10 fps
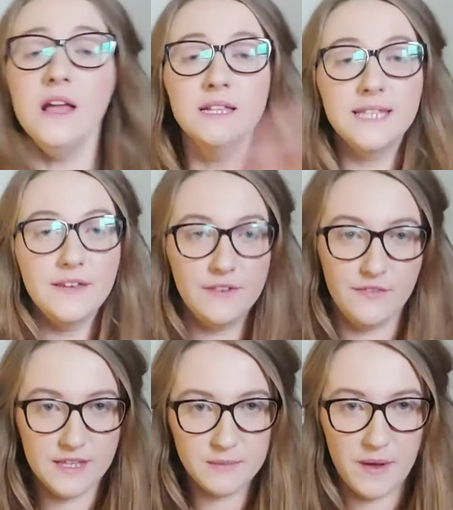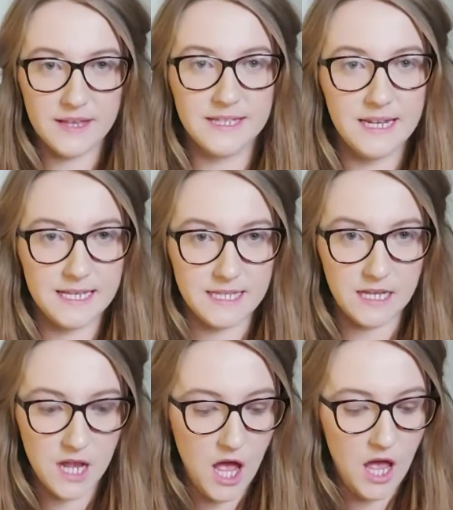So even if this person isn't
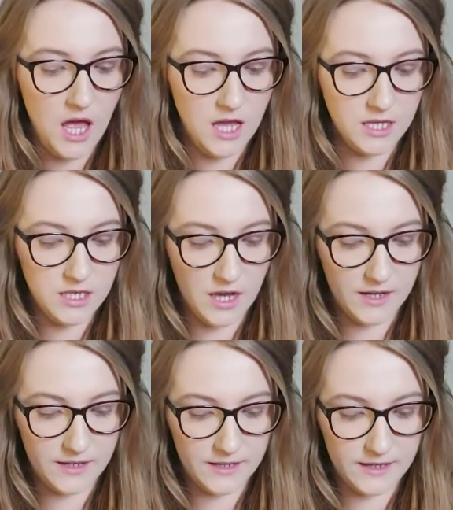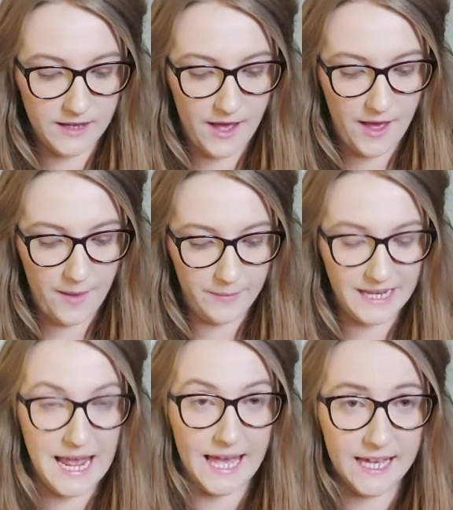young
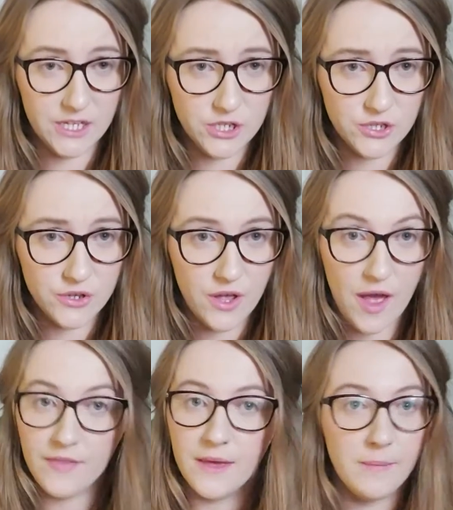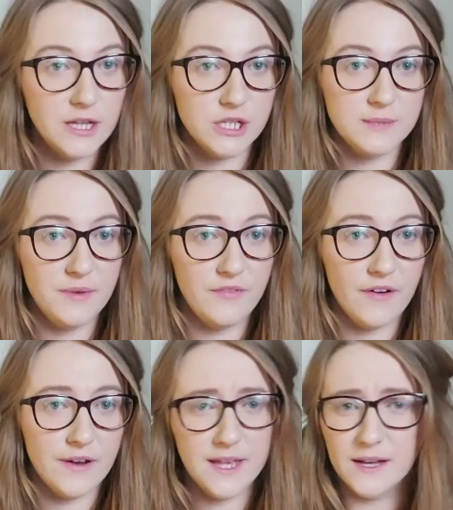in age, they might just be
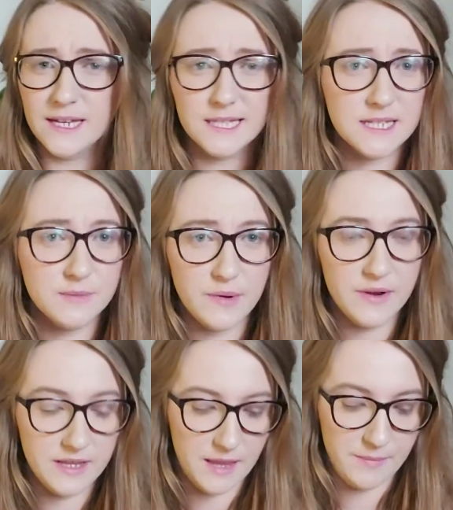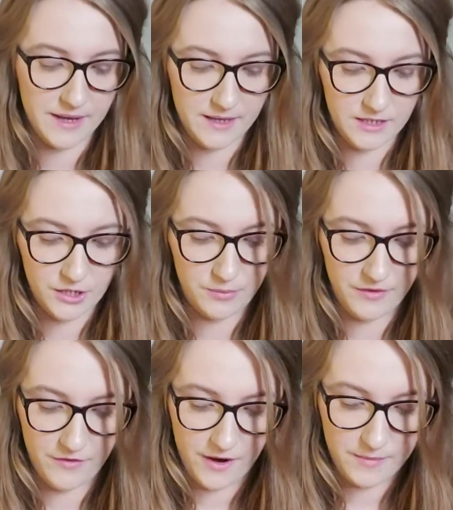very young in spirit. They might, you know, be
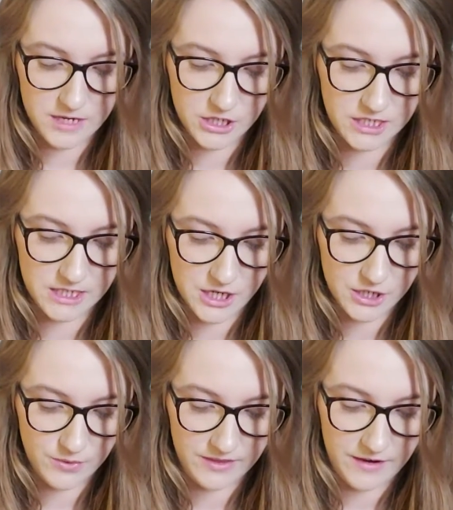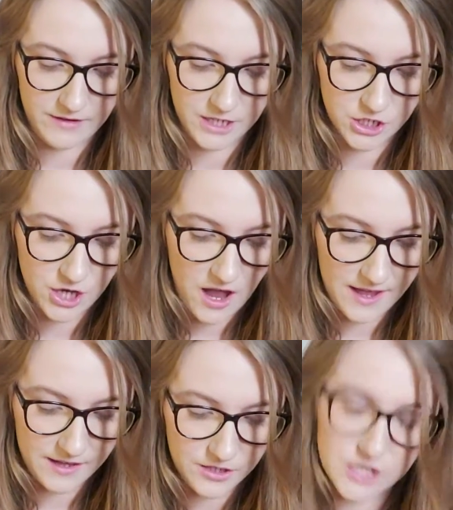very much in touch with their inner
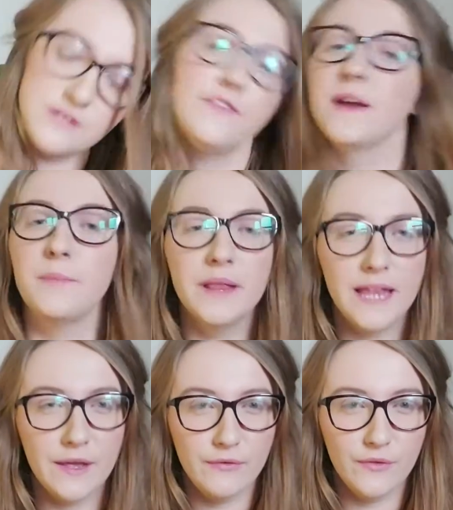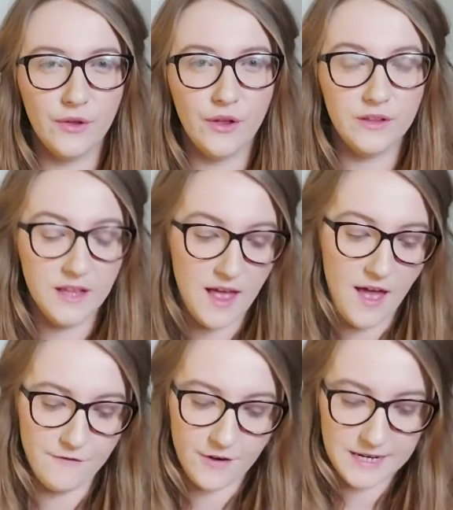child, just very playful,
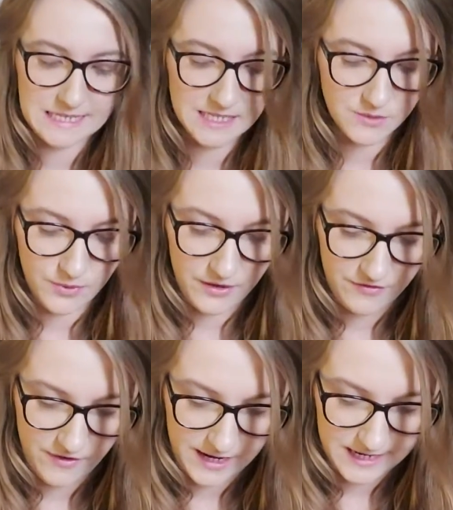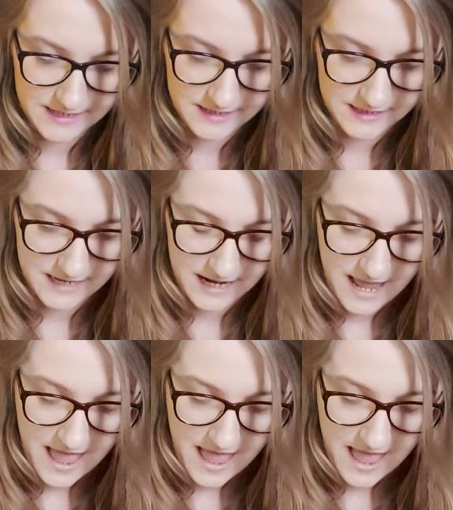very sweet, very innocent.